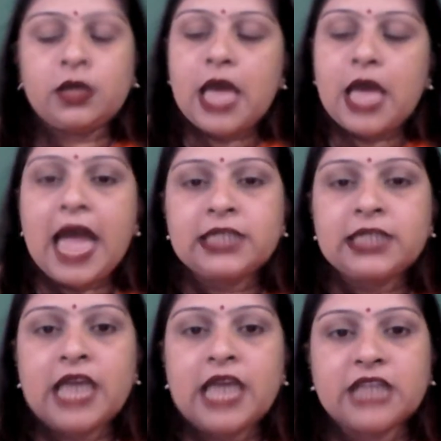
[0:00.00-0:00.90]
And
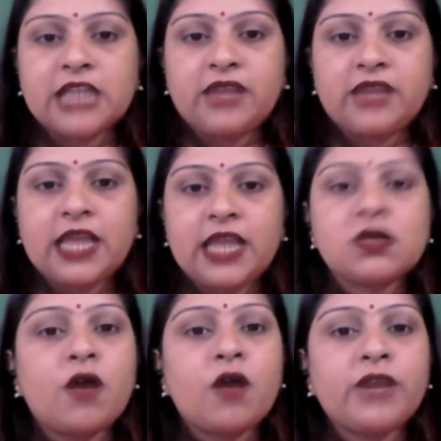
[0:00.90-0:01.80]
as well as
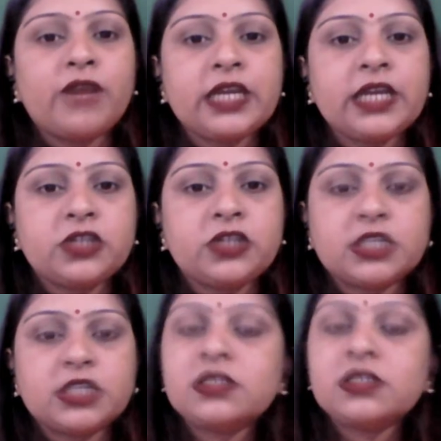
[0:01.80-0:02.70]
offline
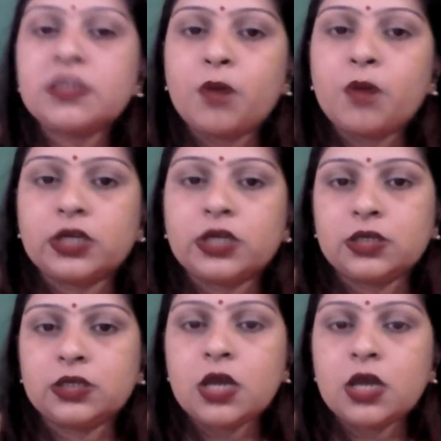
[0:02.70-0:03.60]
education is important.
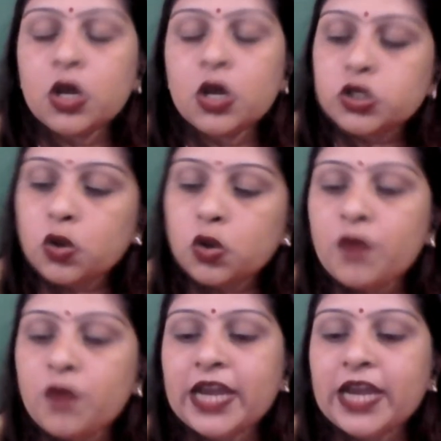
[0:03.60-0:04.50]
So,
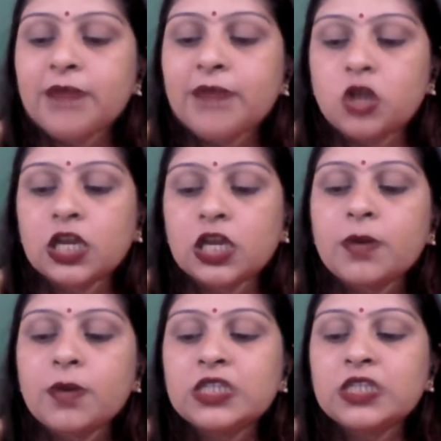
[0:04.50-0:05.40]
when I am talking
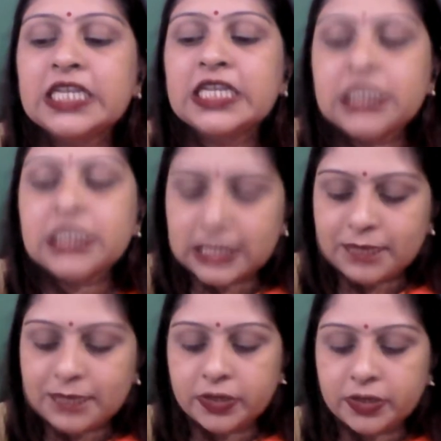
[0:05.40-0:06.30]
about
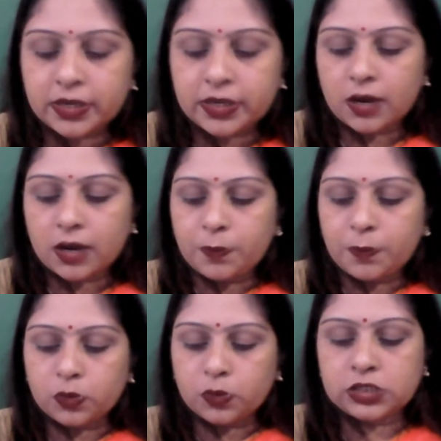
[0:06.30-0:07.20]
interdisciplinary
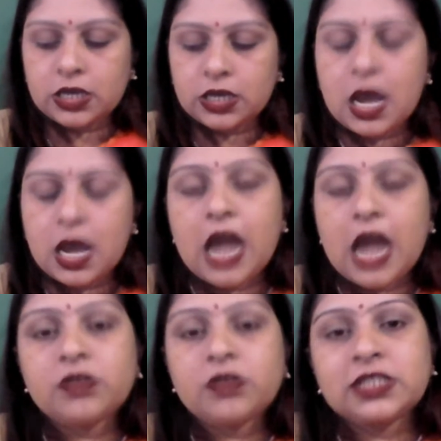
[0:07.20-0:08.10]
approach, I
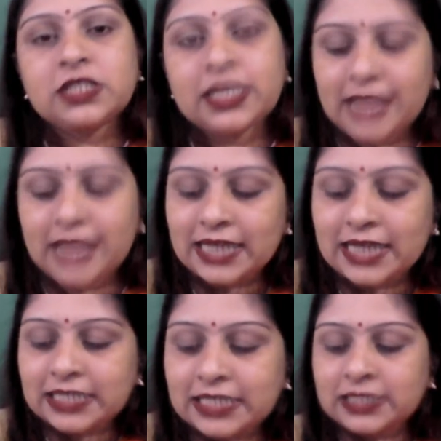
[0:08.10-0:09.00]
would say that
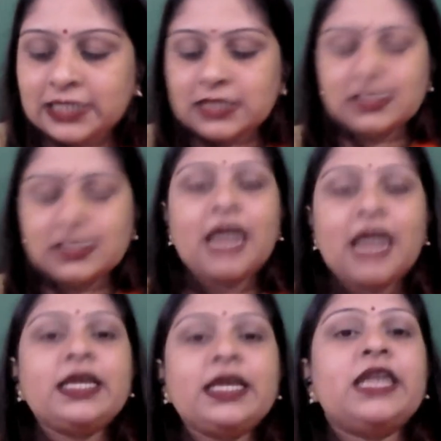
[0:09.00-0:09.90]
it is an
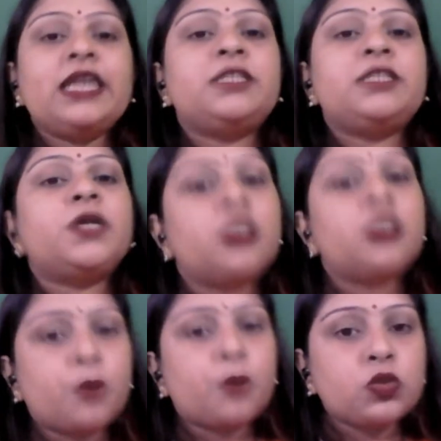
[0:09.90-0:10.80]
atypical
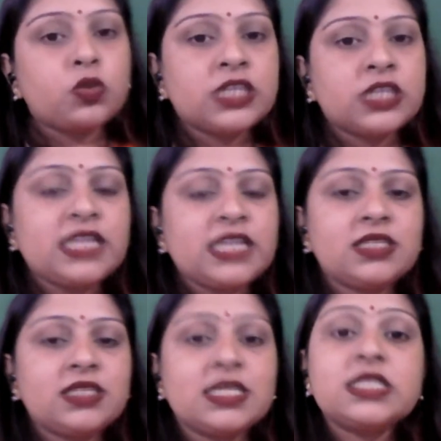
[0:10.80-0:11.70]
approach, it is
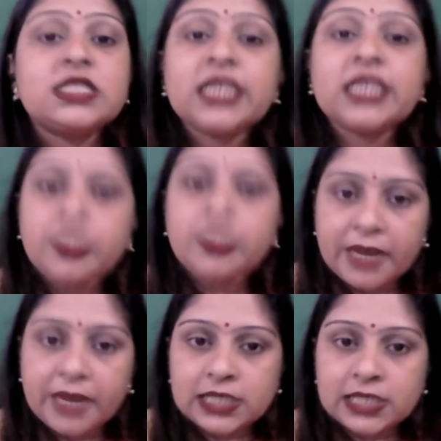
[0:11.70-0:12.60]
skill
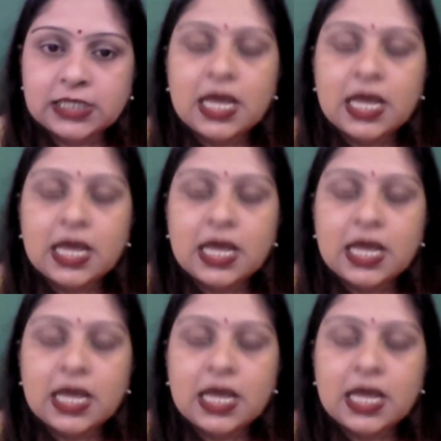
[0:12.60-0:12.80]
based,